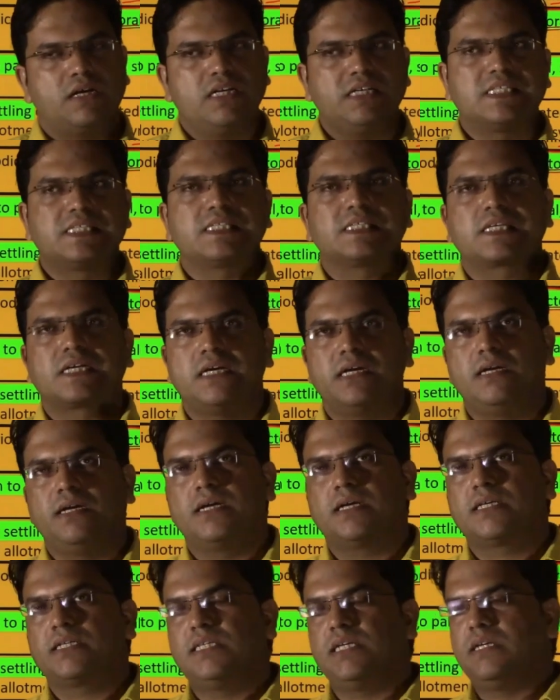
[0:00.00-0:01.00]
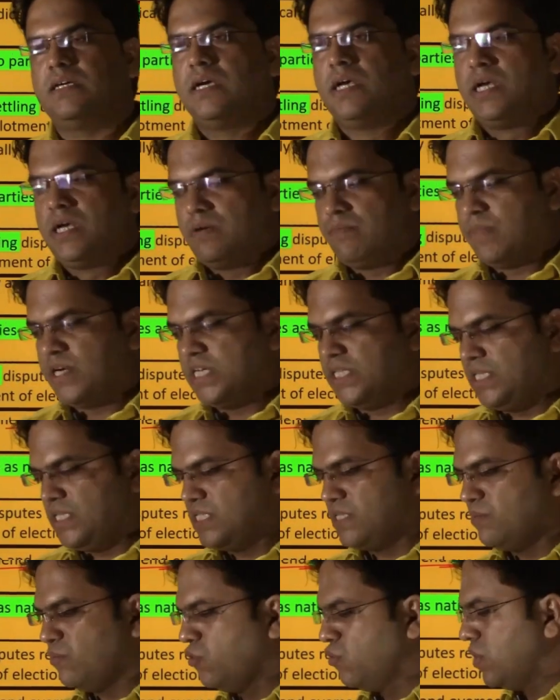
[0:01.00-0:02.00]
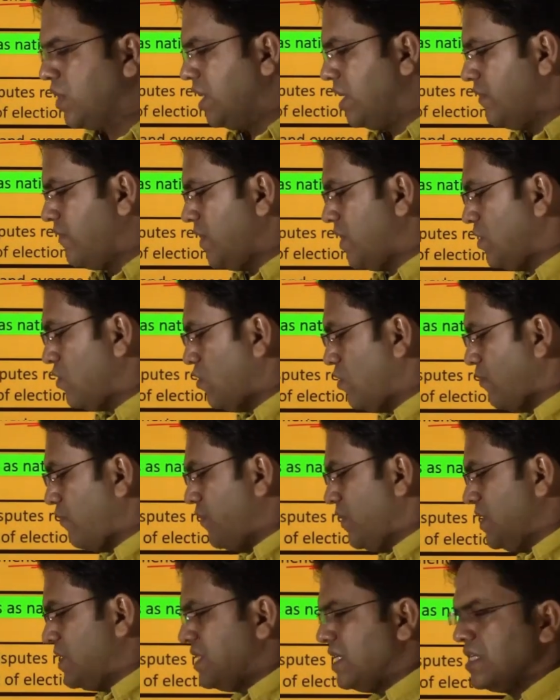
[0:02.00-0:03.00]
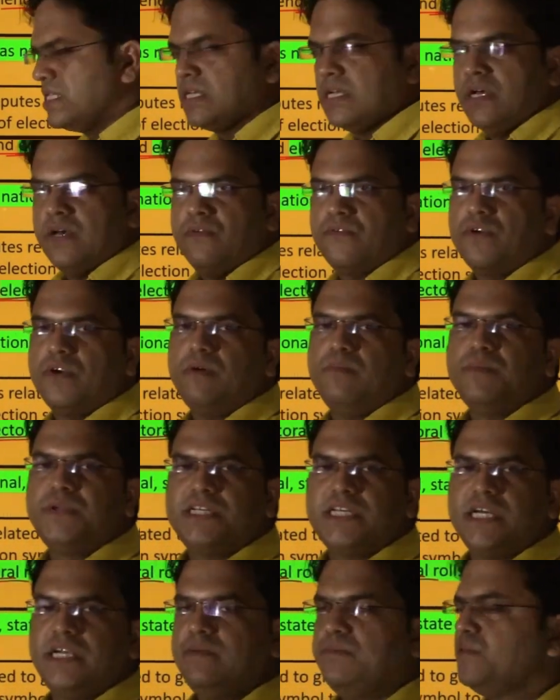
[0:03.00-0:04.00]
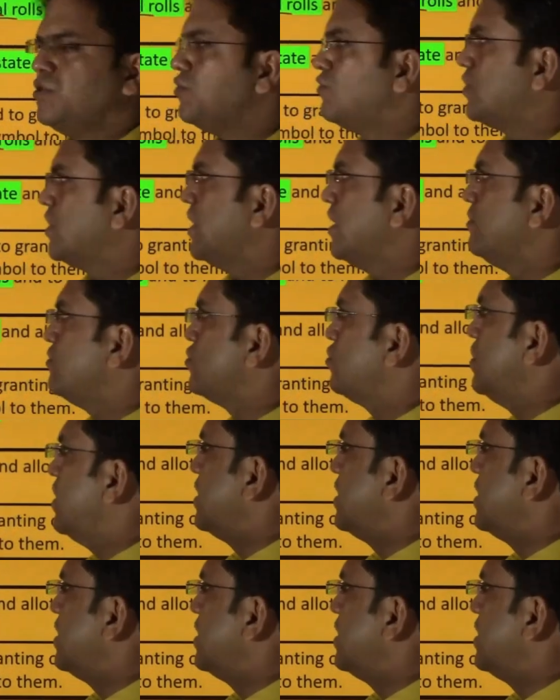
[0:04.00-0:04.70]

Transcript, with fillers: is conducted by these booth level officers from time to time, so